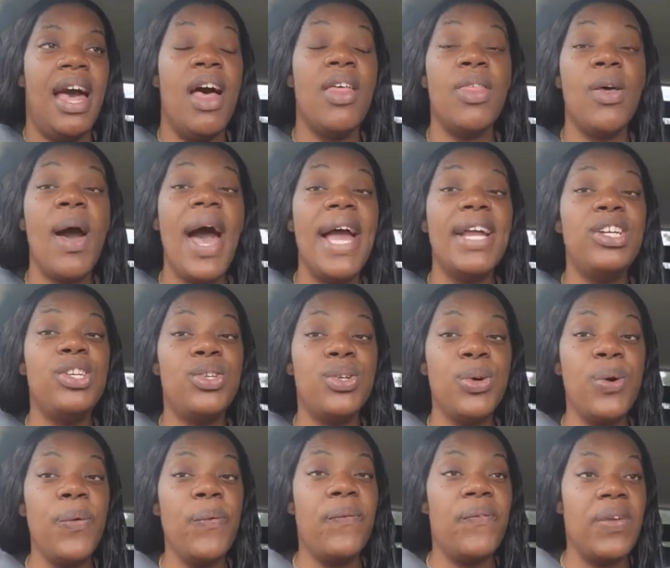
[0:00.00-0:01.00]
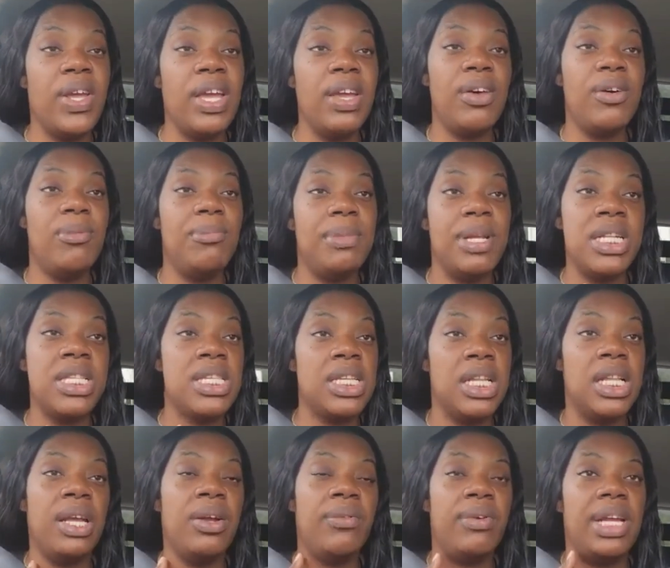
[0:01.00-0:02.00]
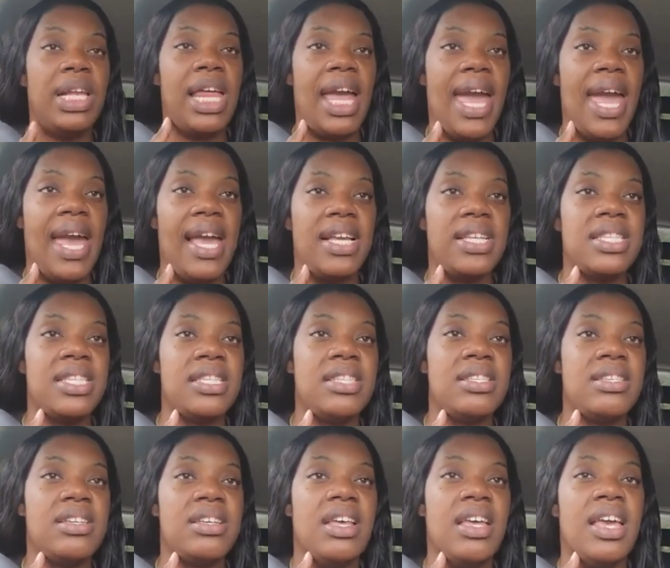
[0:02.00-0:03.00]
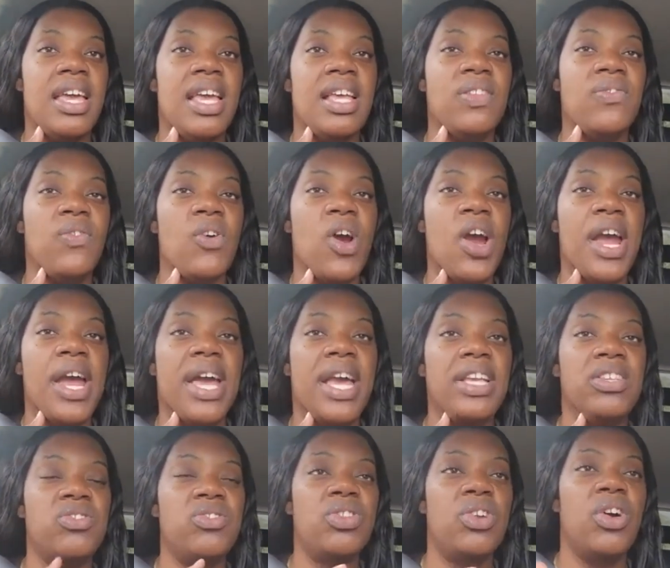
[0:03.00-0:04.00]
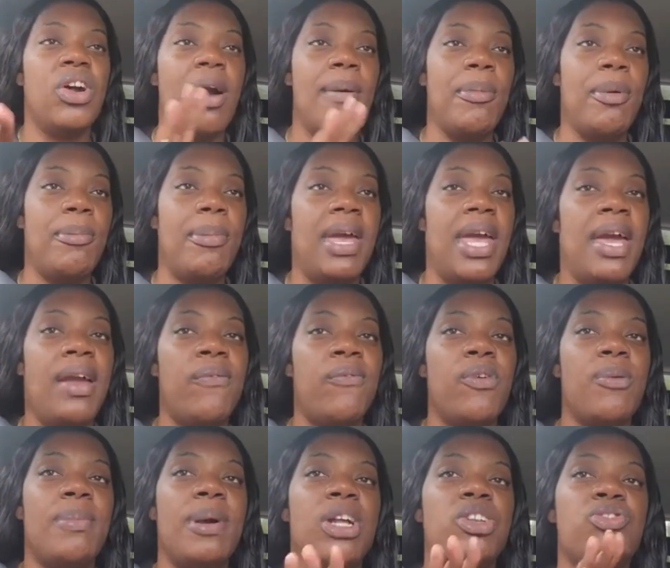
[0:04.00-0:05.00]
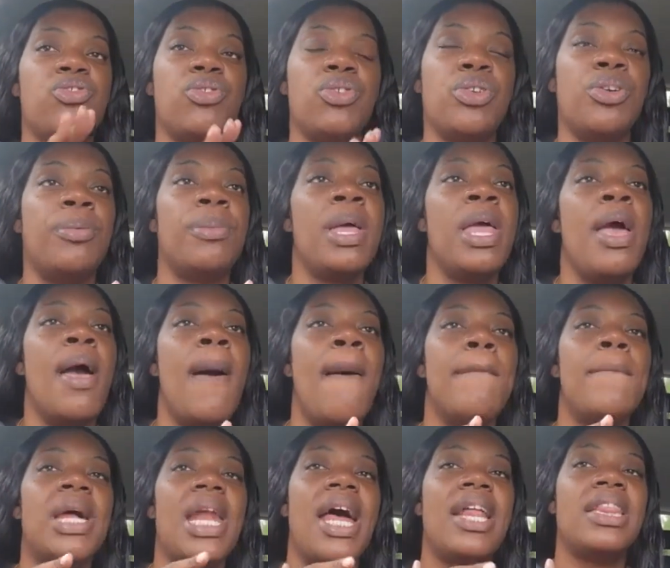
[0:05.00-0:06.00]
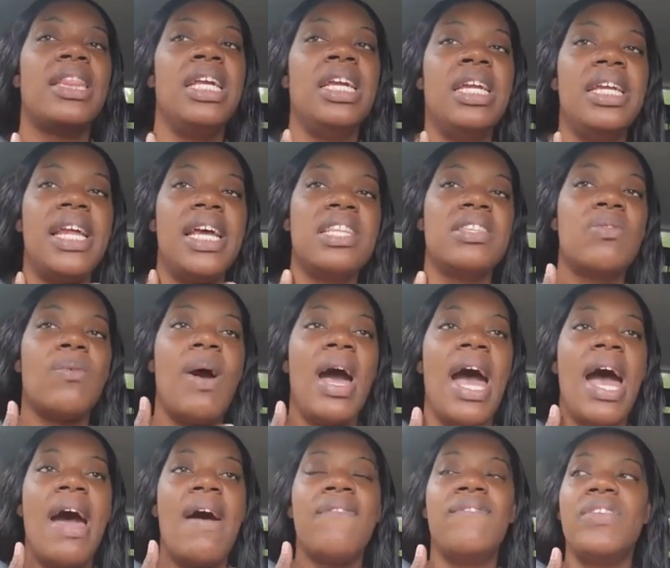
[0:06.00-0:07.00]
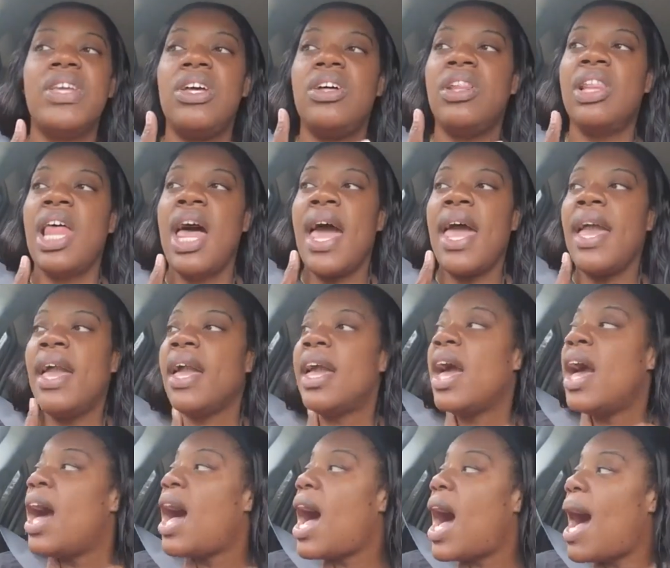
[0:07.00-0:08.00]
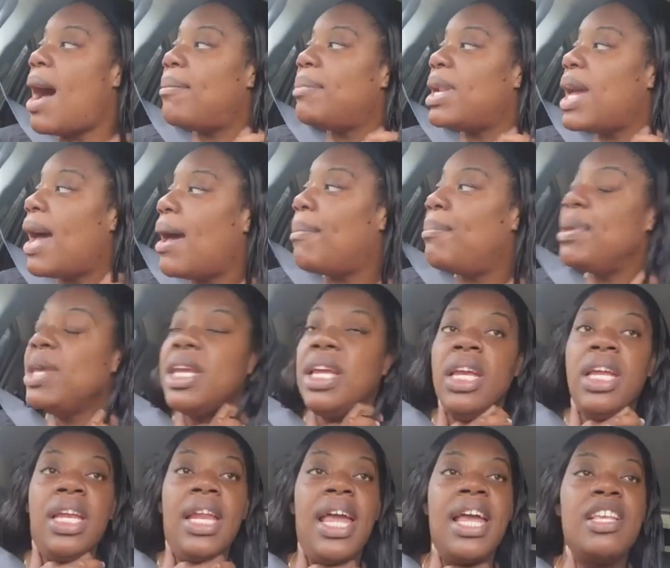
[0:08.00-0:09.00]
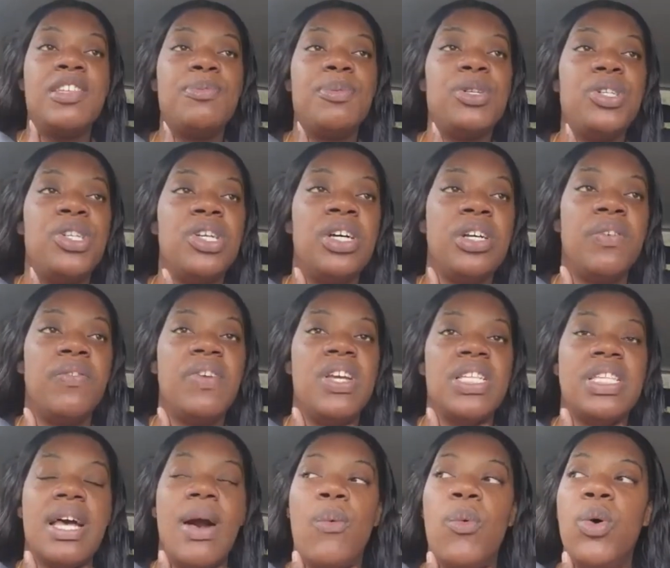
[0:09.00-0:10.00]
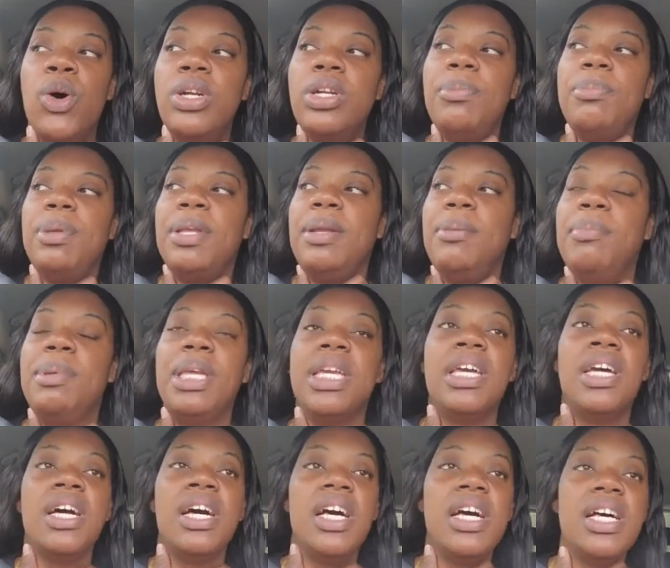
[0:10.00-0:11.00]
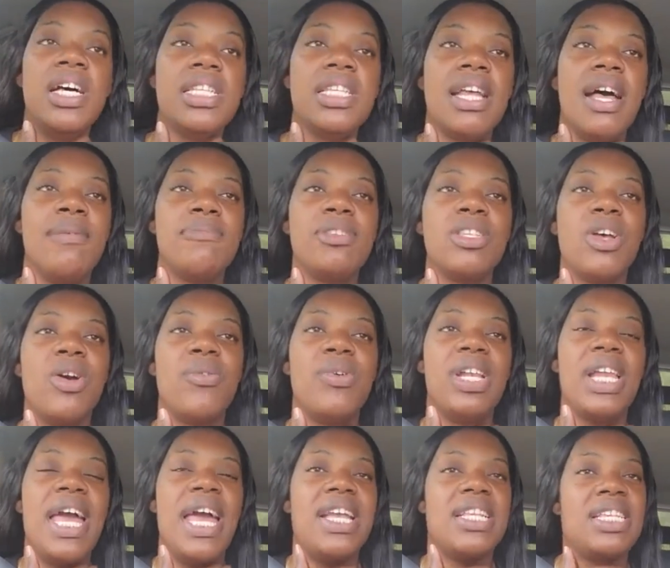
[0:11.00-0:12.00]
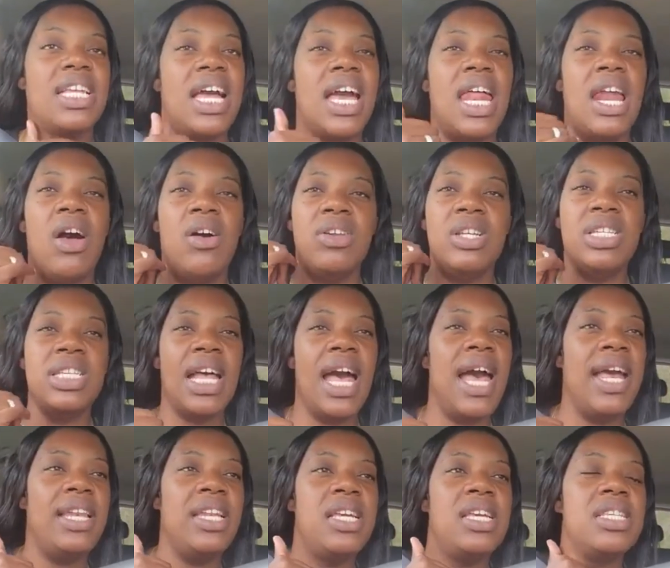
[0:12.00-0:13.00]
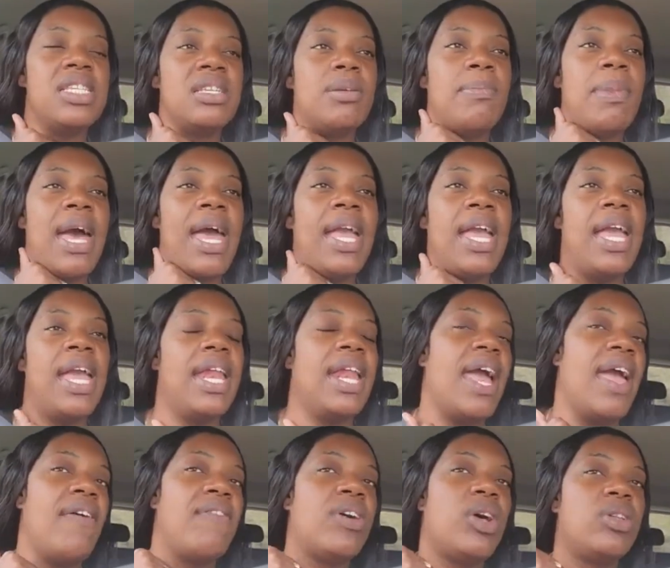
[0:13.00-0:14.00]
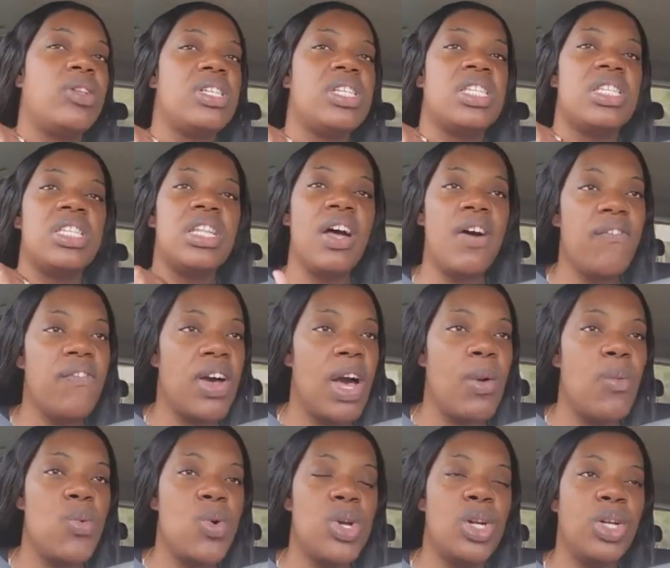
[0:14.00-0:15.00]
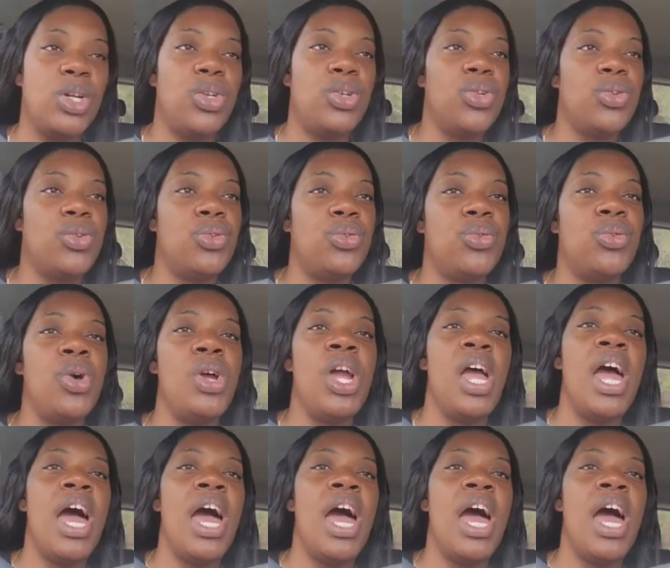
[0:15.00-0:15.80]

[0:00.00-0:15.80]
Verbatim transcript: although i do feel mentally relaxed as far as you know coming back from my trip but i think that's why i feel like i'm not being as productive as i want to be because i'm so relaxed i got all these ideas in my head i have all this stuff i want to do